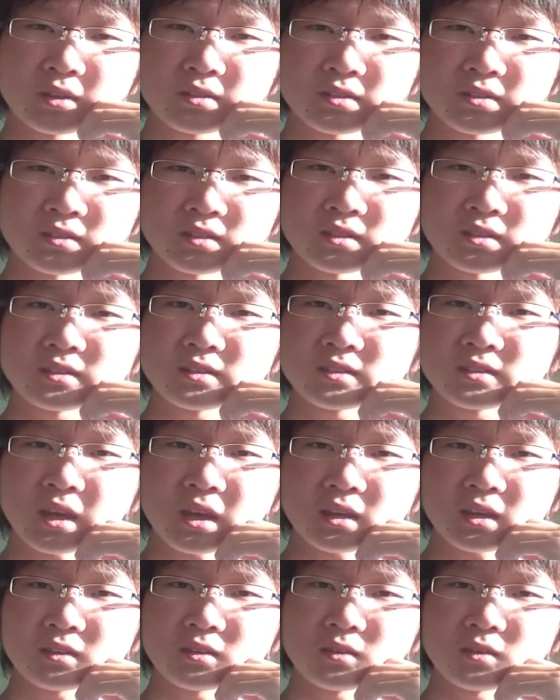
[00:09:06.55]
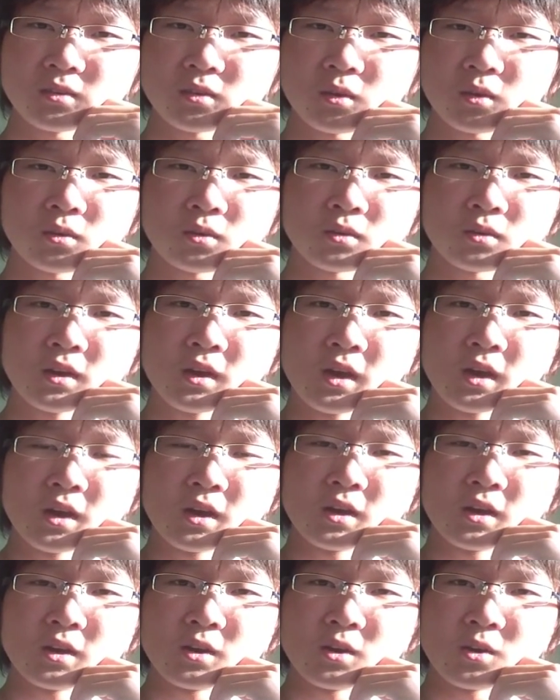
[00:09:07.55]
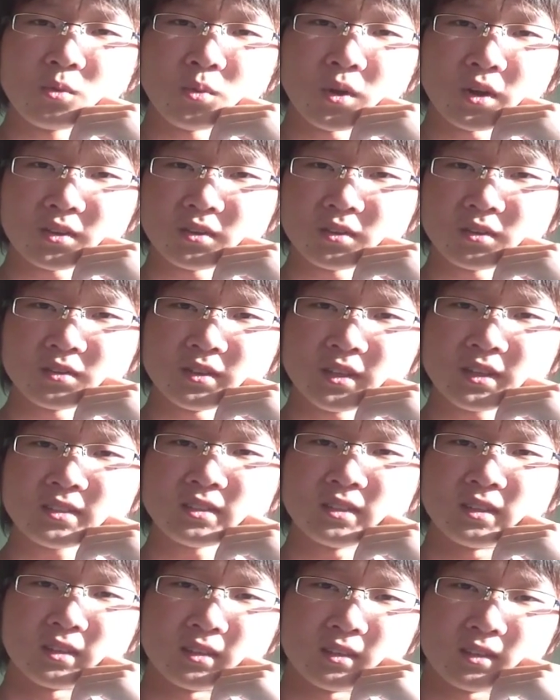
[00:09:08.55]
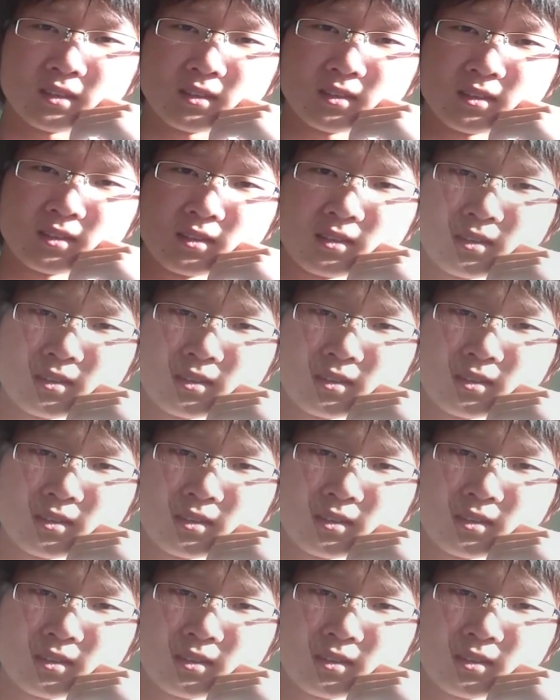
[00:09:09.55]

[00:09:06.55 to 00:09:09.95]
person is saying to you or what you're listening.